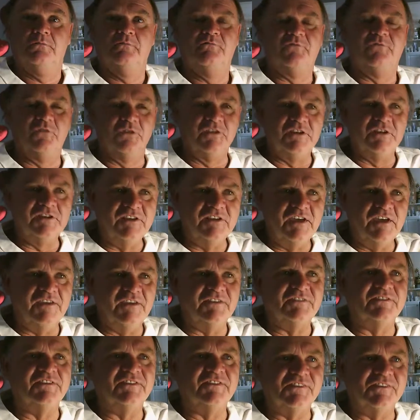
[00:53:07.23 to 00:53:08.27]
for the
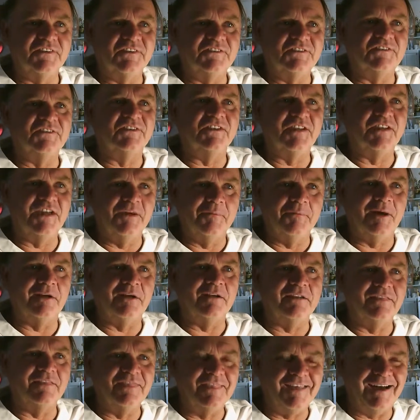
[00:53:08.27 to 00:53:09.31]
DA's decision to come out
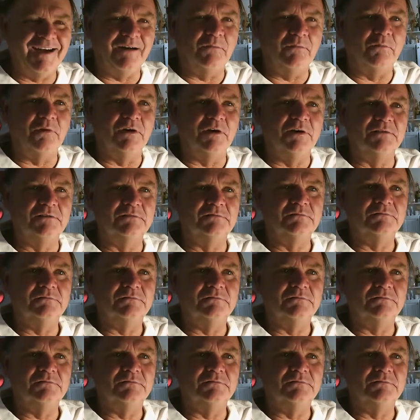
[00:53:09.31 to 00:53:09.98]
in that one.